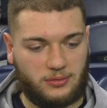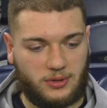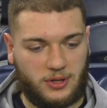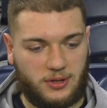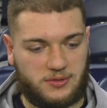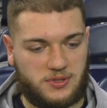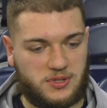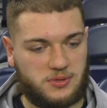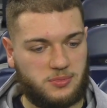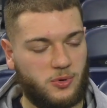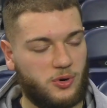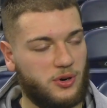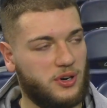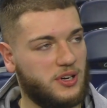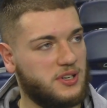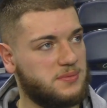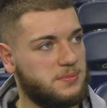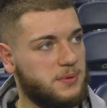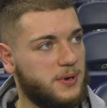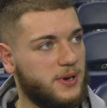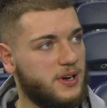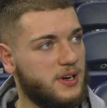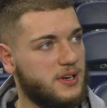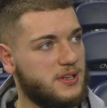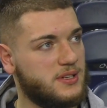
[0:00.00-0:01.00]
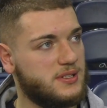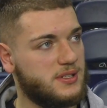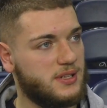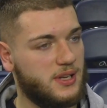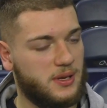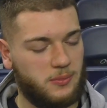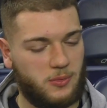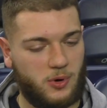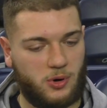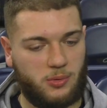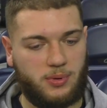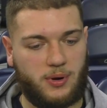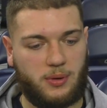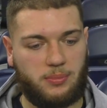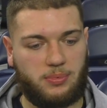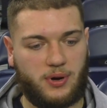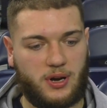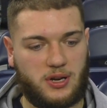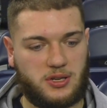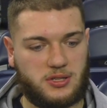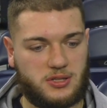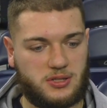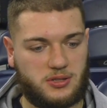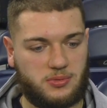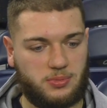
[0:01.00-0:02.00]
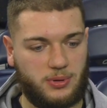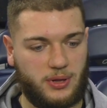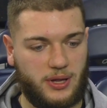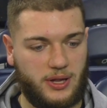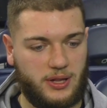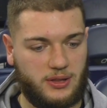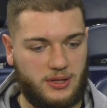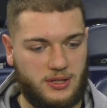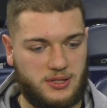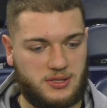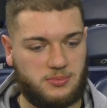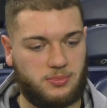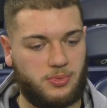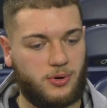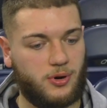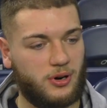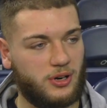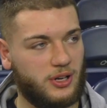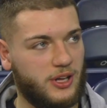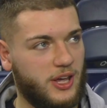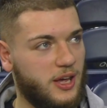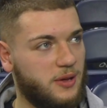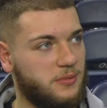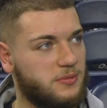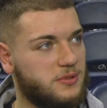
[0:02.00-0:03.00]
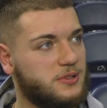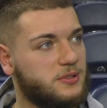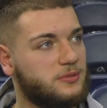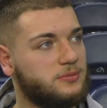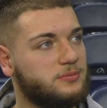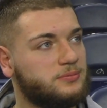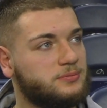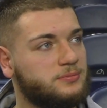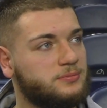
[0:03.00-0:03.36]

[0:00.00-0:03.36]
gives us more experience and more preparation to play in these important games.